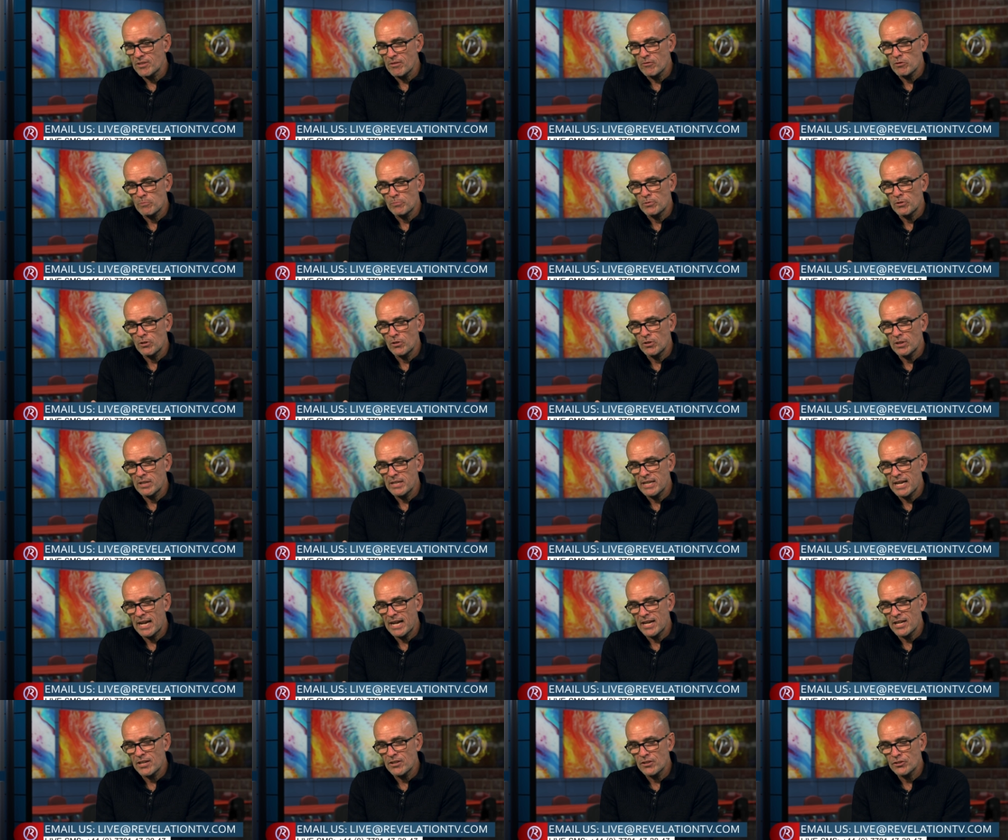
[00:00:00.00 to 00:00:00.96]
It was purely
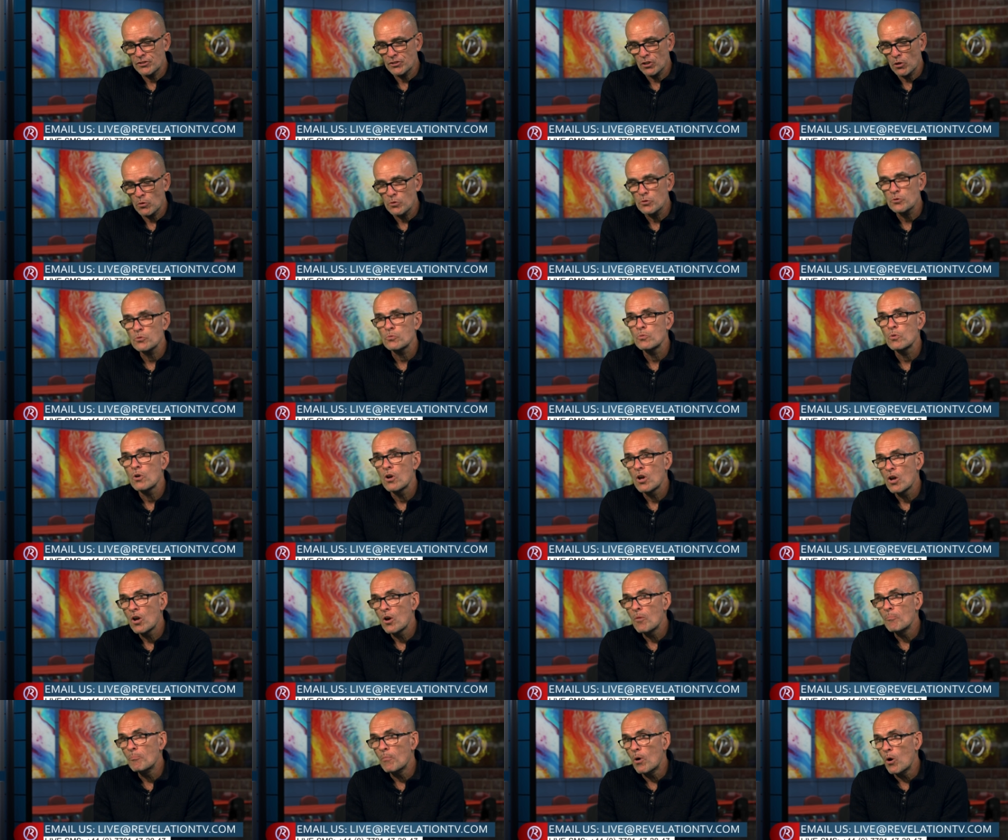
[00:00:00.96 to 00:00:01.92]
a social
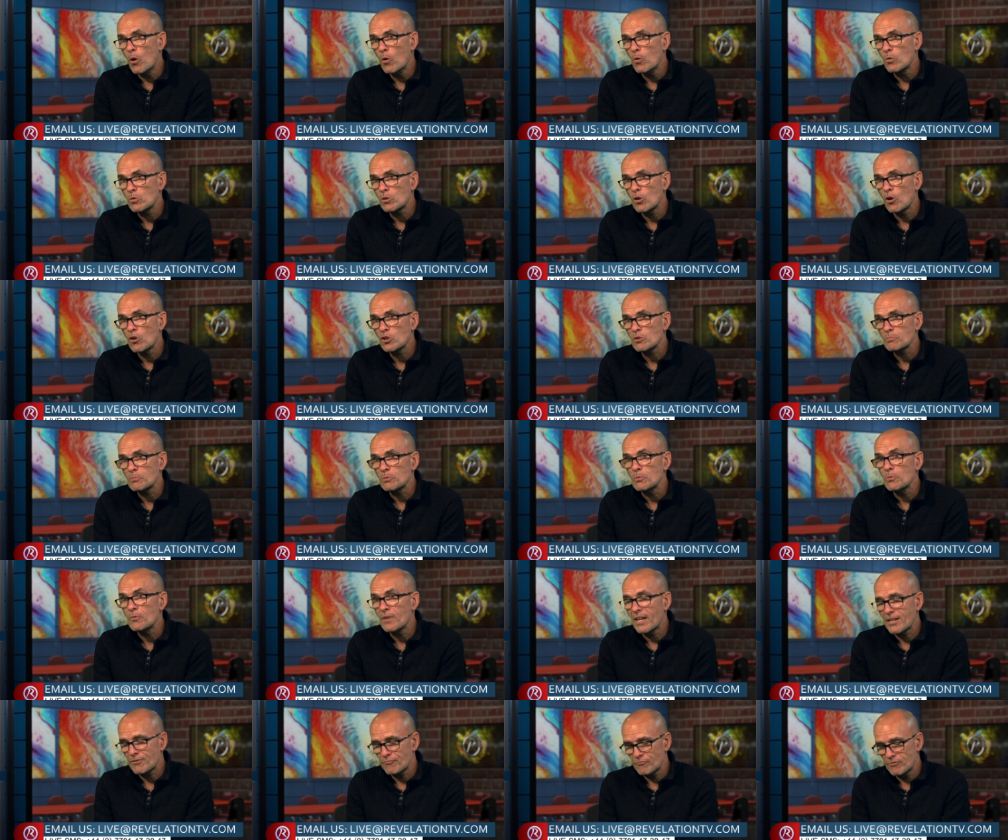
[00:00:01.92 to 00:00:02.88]
moral gospel.
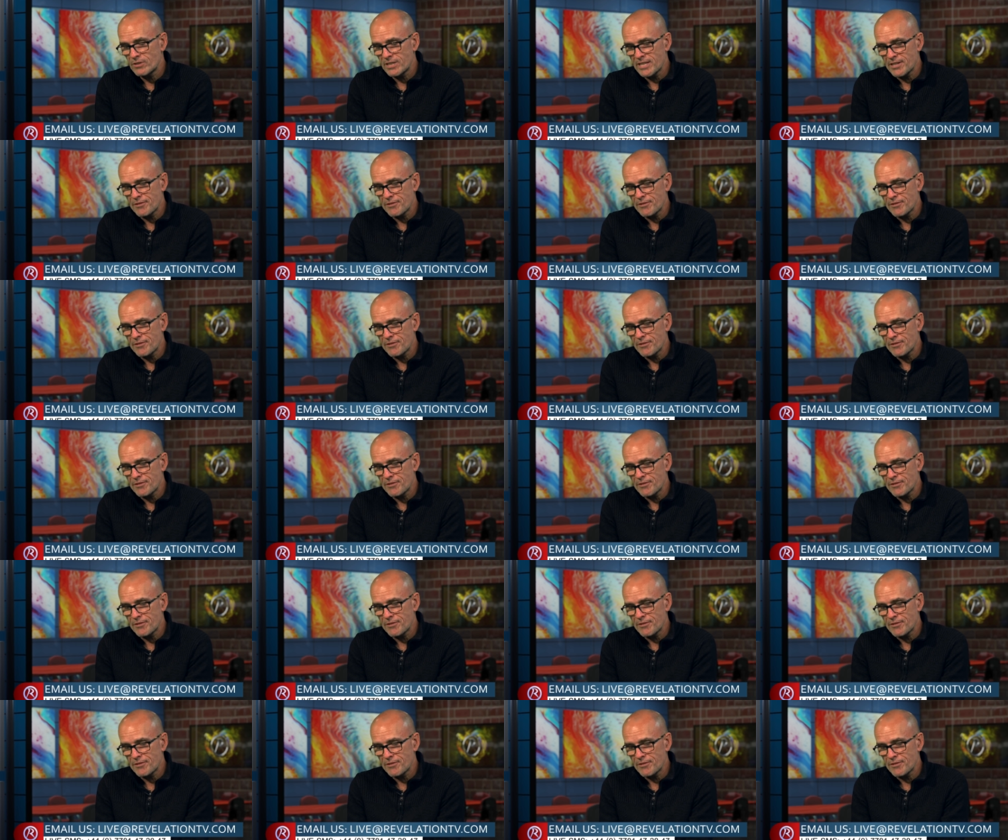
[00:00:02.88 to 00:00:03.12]
That's really